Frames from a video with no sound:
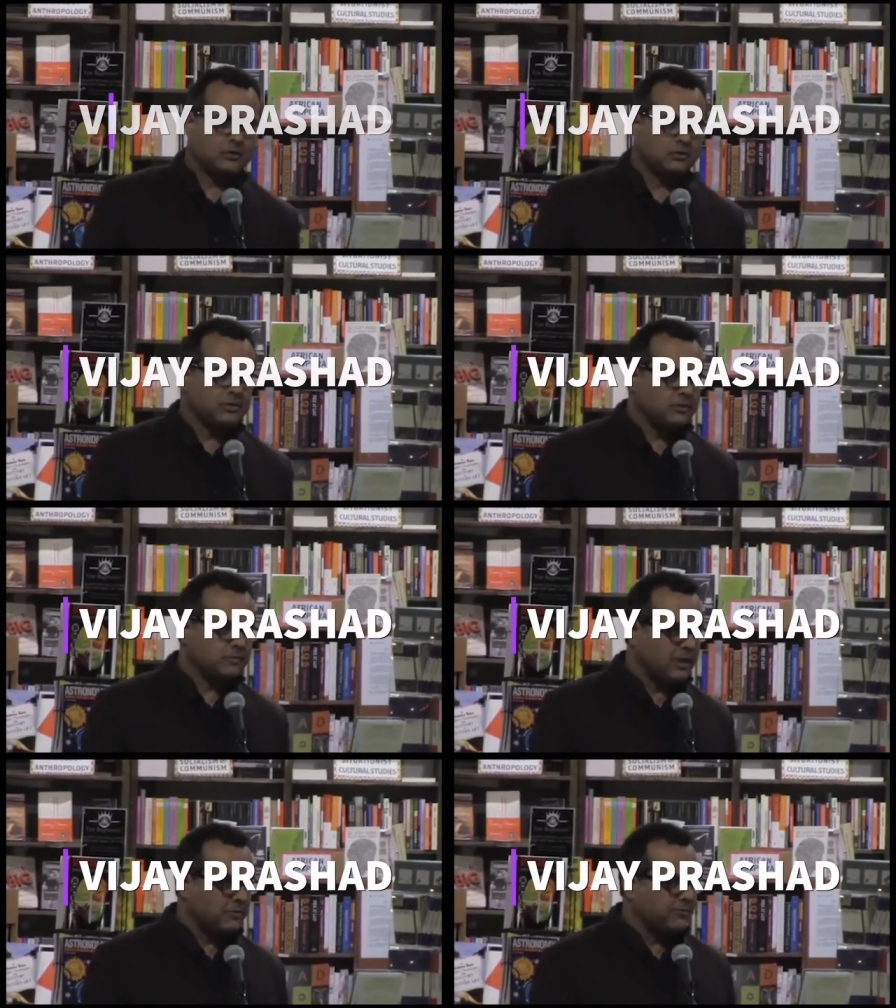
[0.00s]
So this
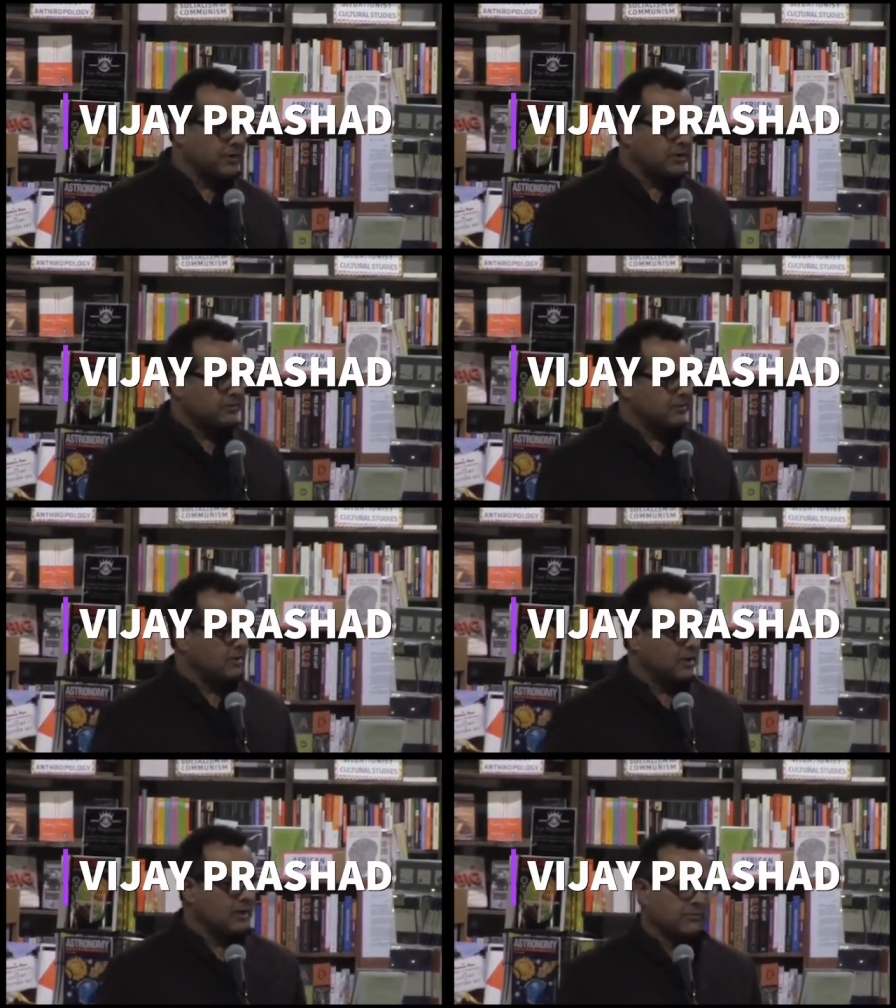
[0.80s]
is my first
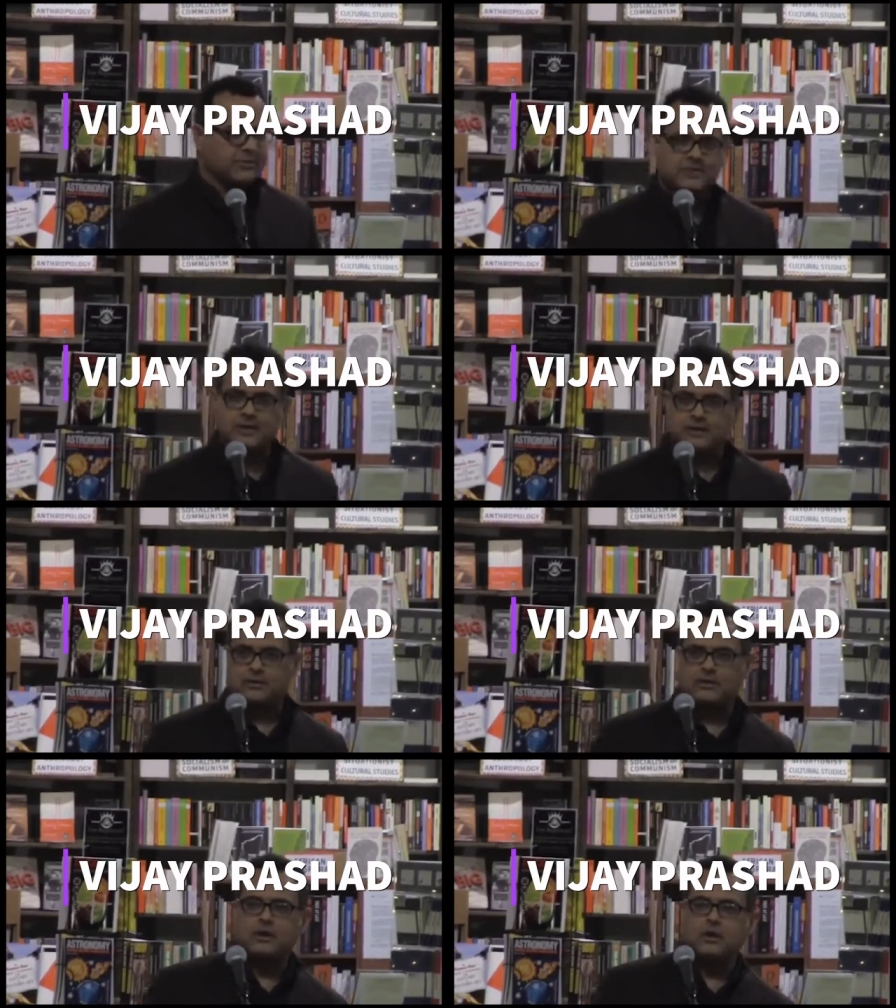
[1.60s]
uh,
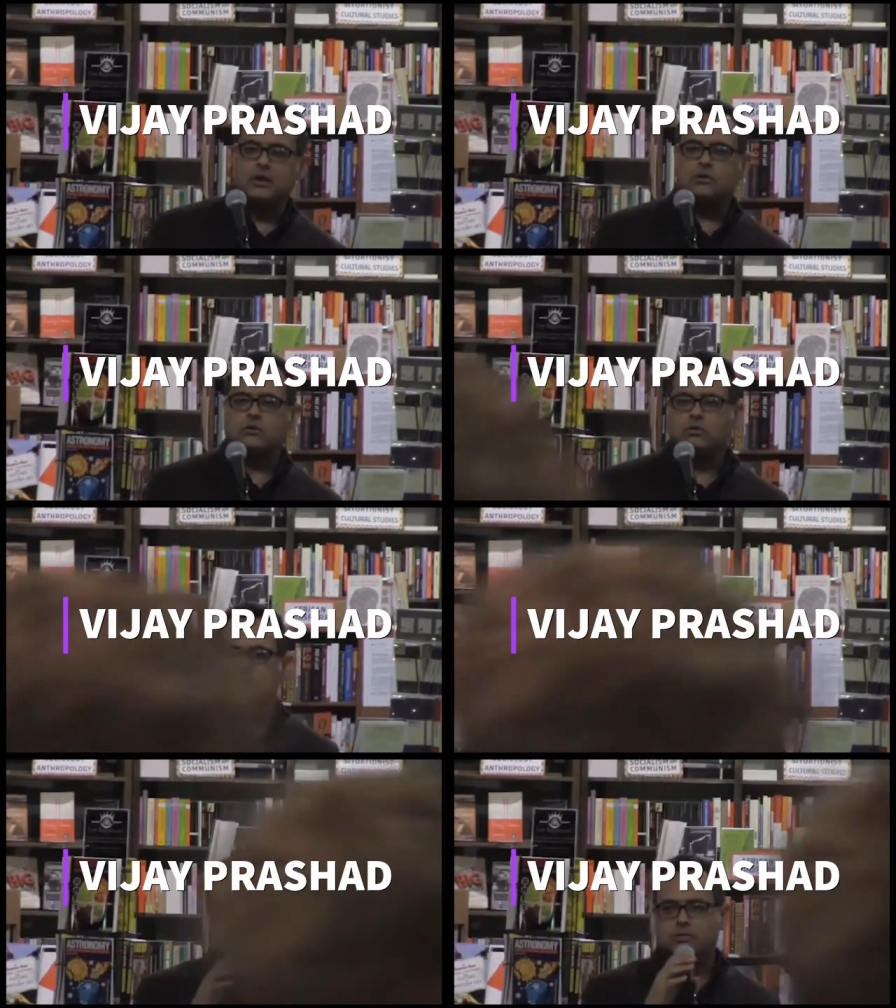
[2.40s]
visit
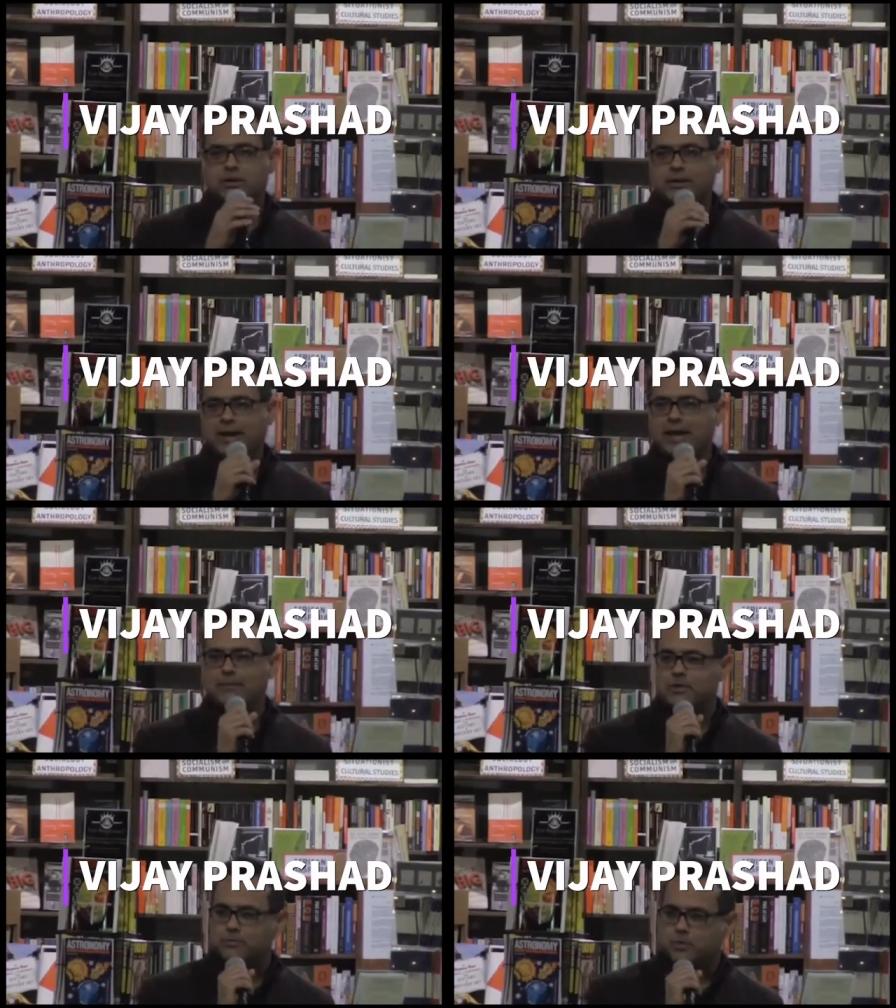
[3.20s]
to the Red
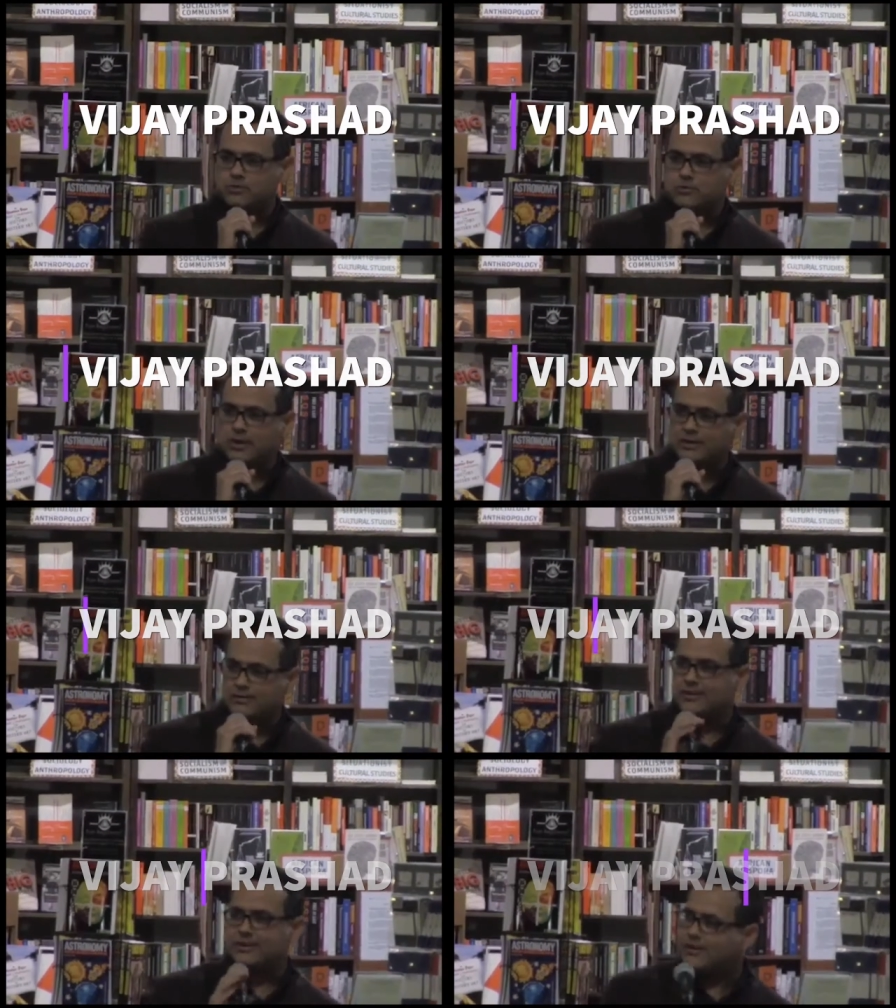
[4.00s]
Emma's bookstore, and
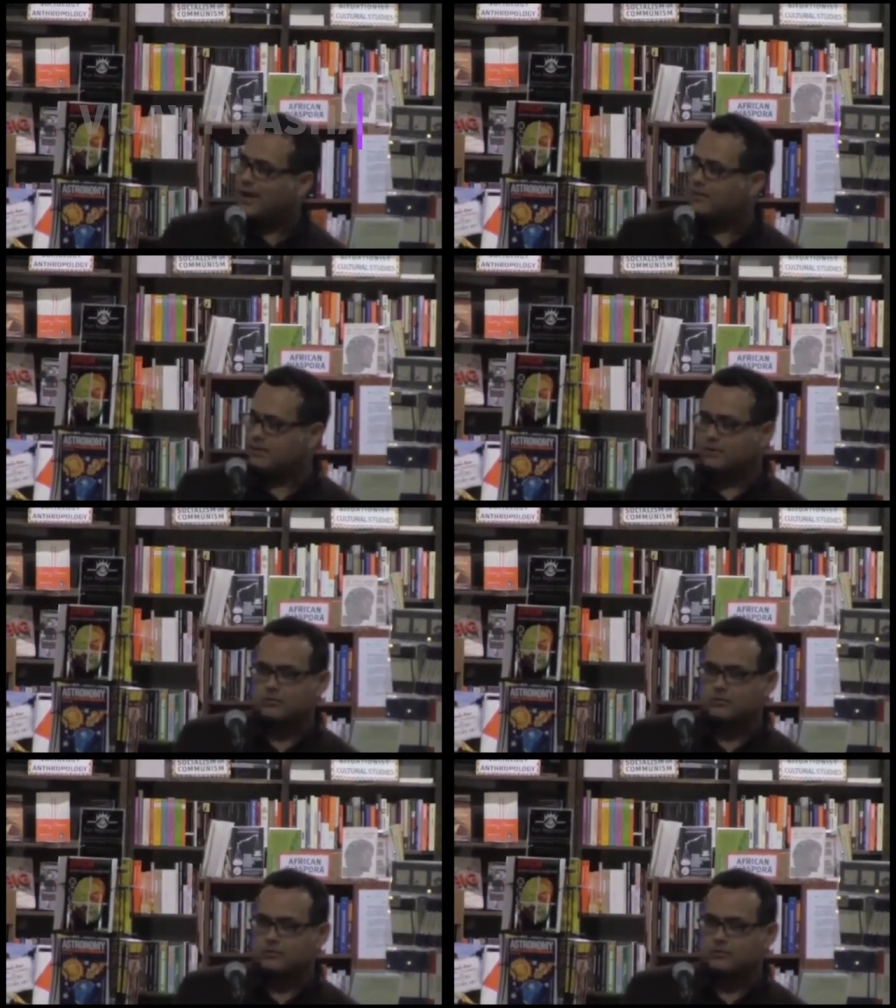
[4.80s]
it's incredible